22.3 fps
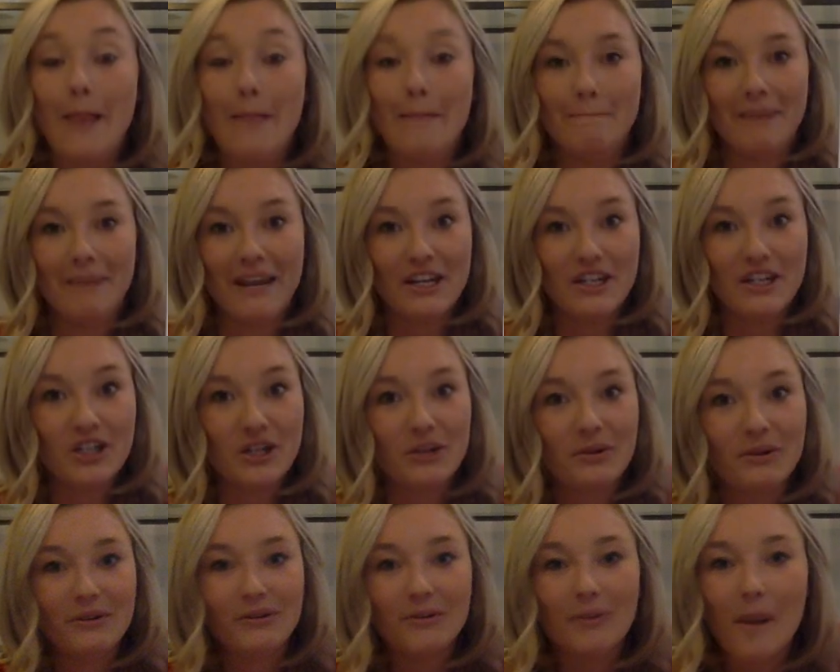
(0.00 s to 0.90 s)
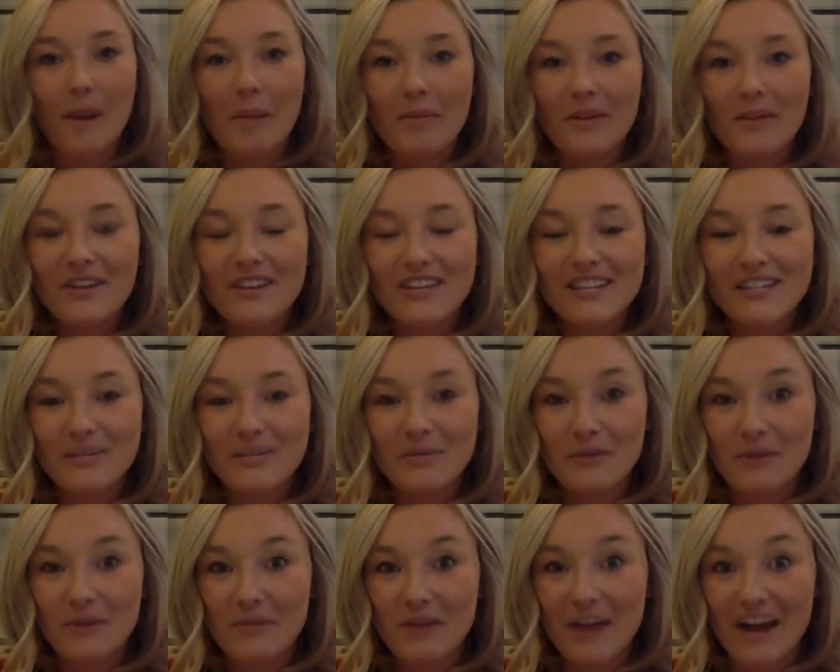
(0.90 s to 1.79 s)
Make sure remember this
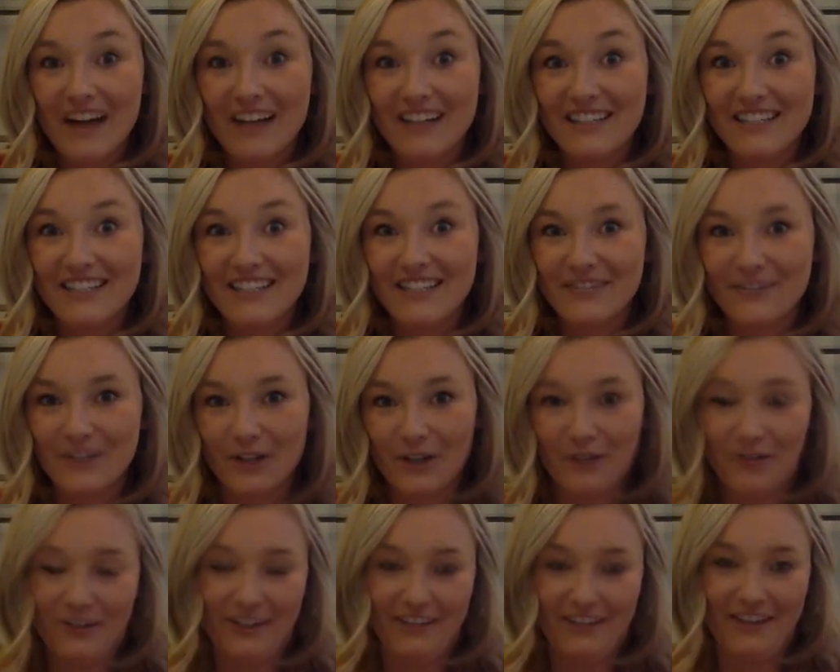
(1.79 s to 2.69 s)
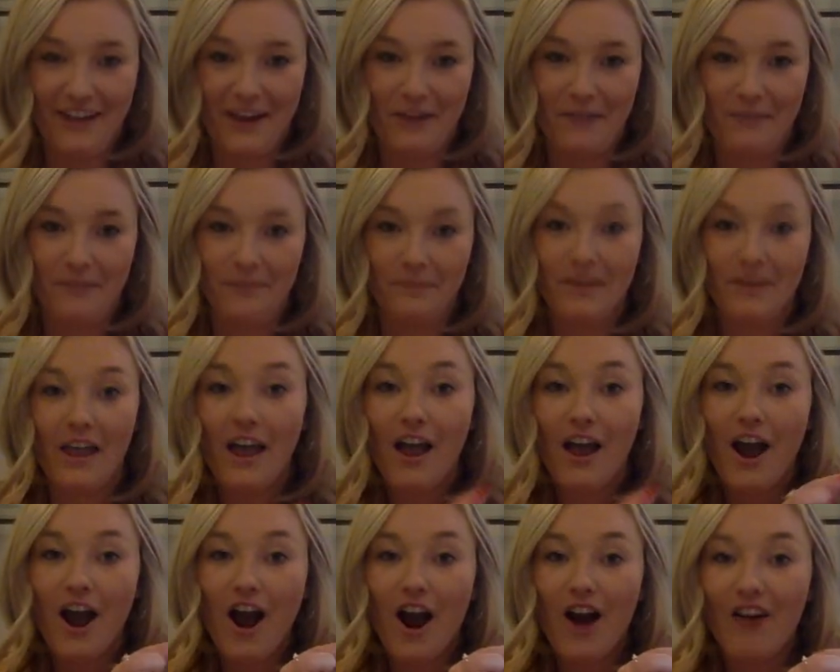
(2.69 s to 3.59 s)
when we practice this for our read
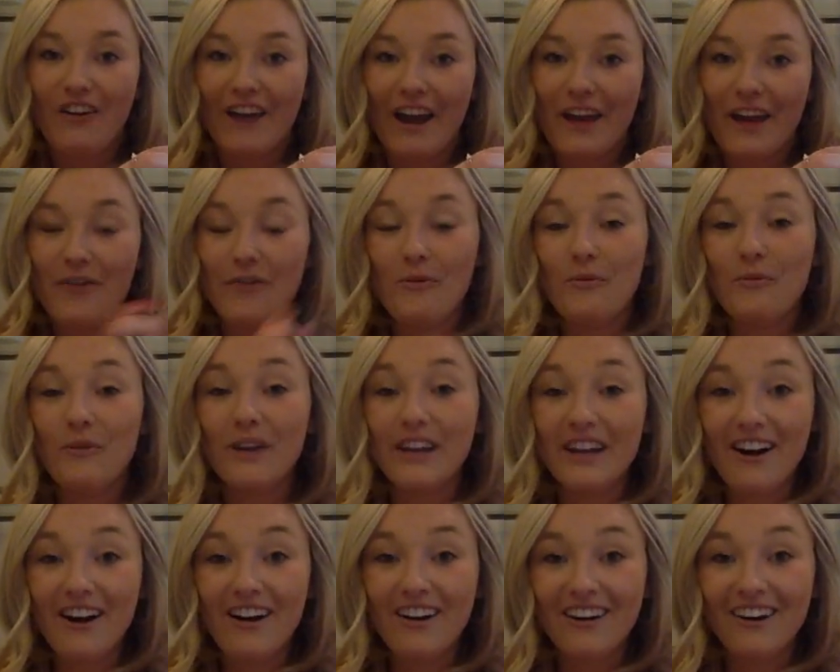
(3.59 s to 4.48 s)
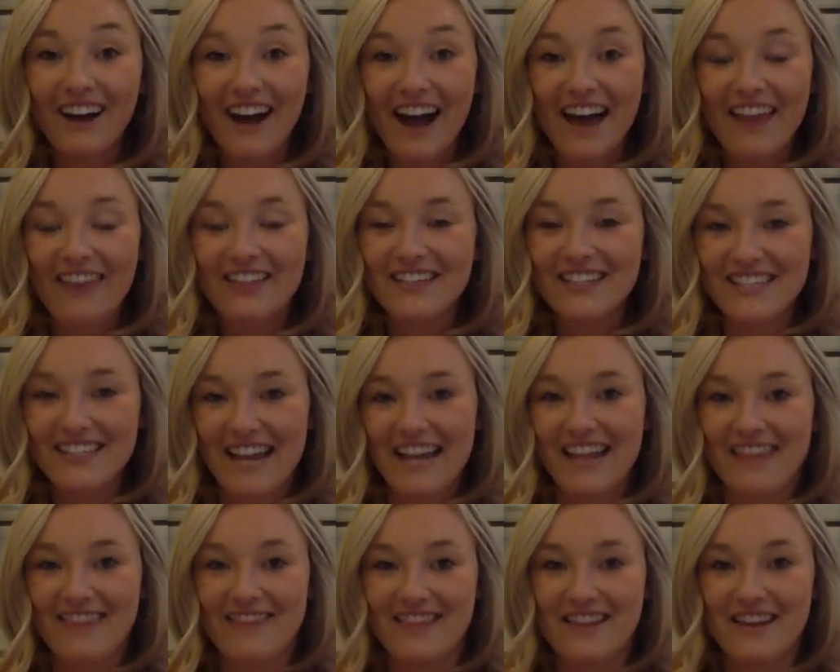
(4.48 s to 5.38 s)
aloud. All right, we are on the
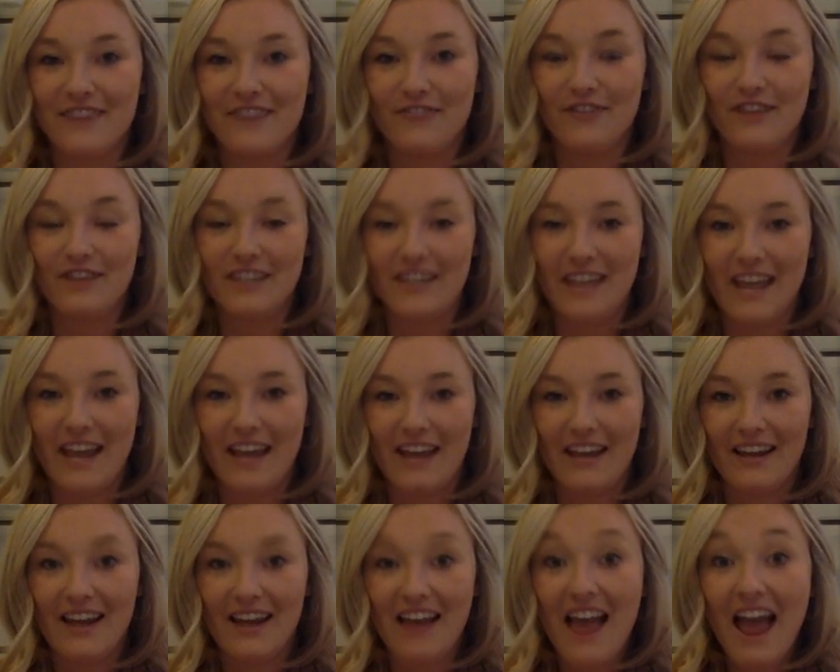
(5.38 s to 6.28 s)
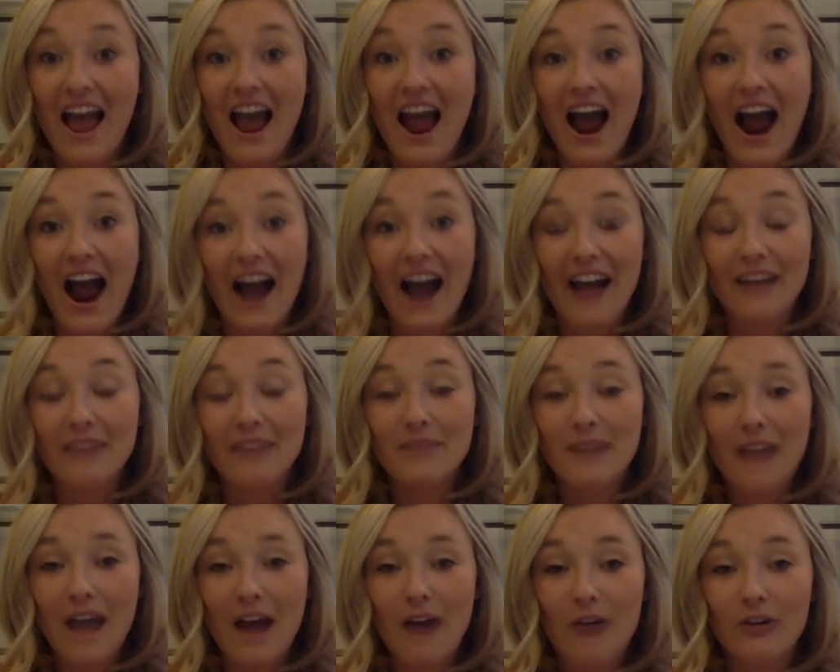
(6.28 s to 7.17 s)
second thing for the day. I am
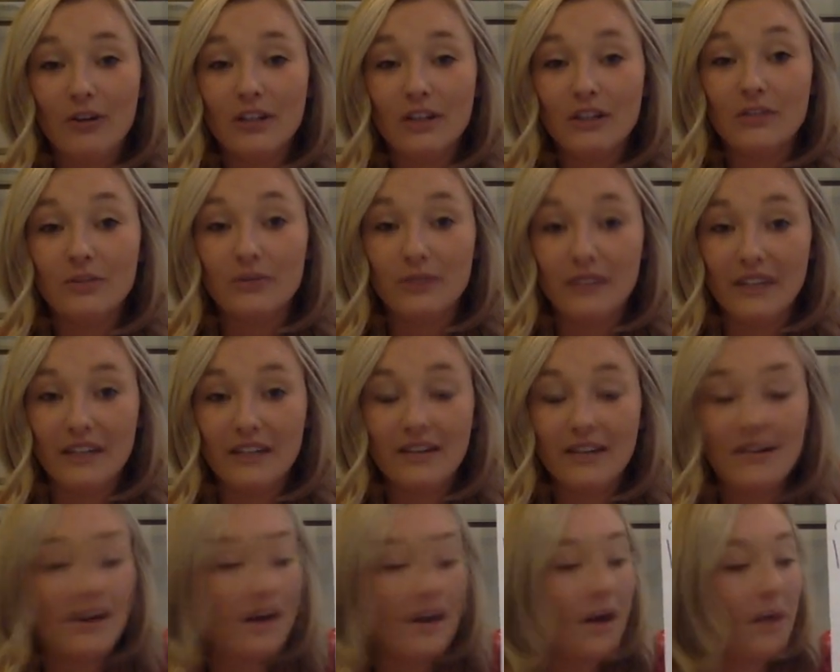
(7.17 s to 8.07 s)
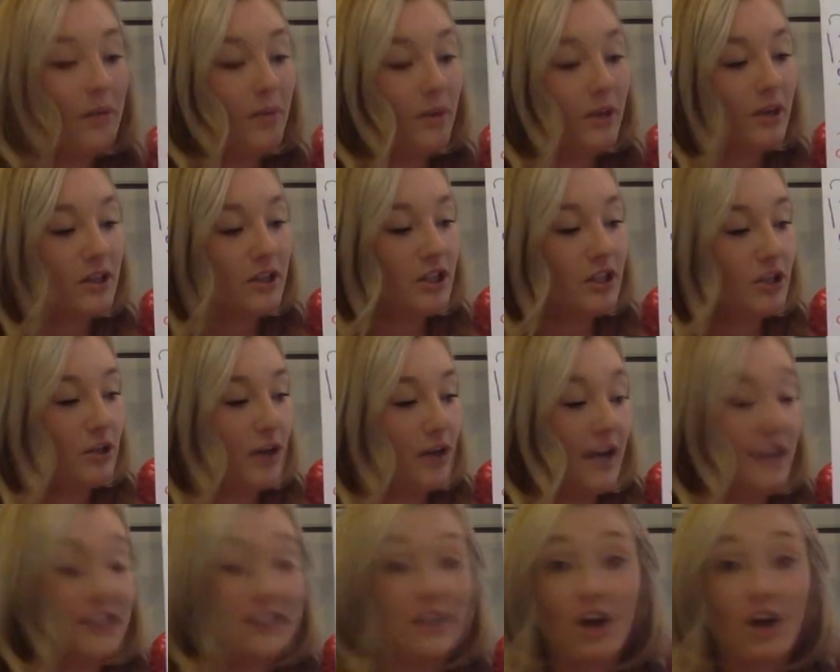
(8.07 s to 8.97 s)
now going to read a book to you
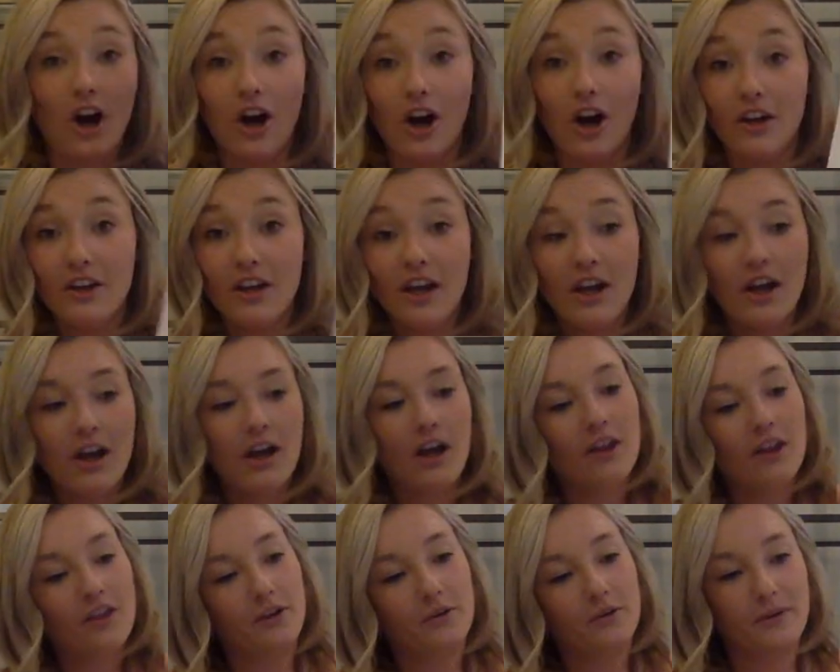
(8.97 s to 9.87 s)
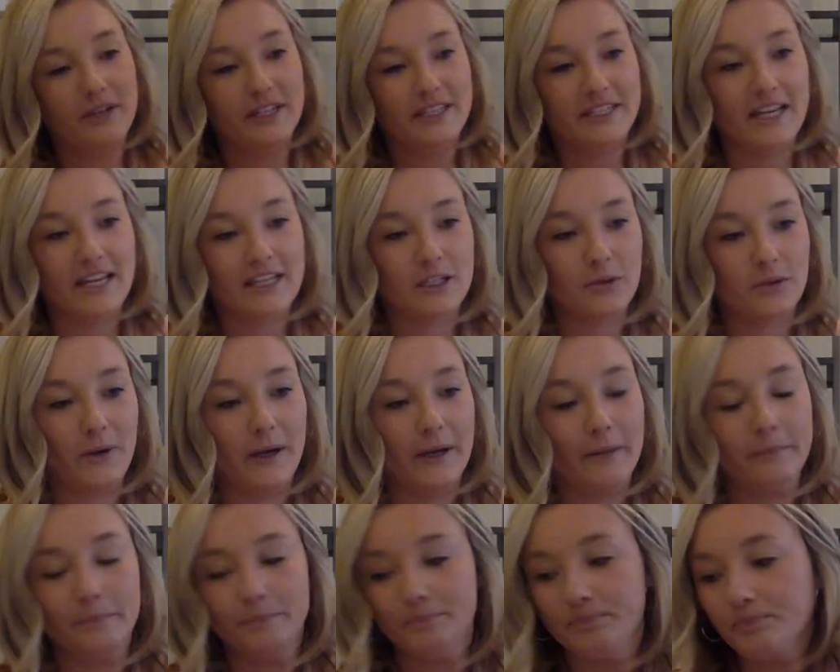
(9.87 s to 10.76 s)
guys called The Recess
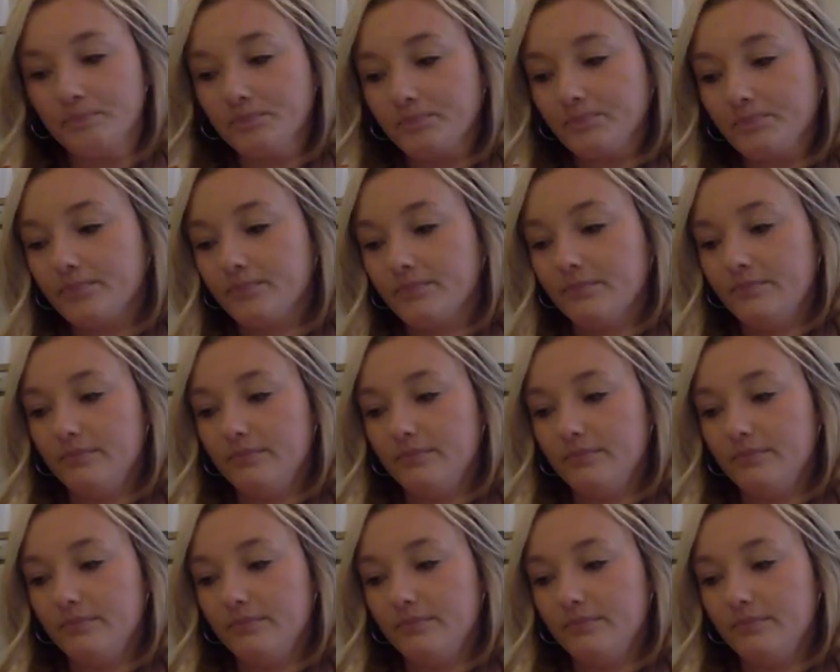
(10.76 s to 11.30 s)
Queen.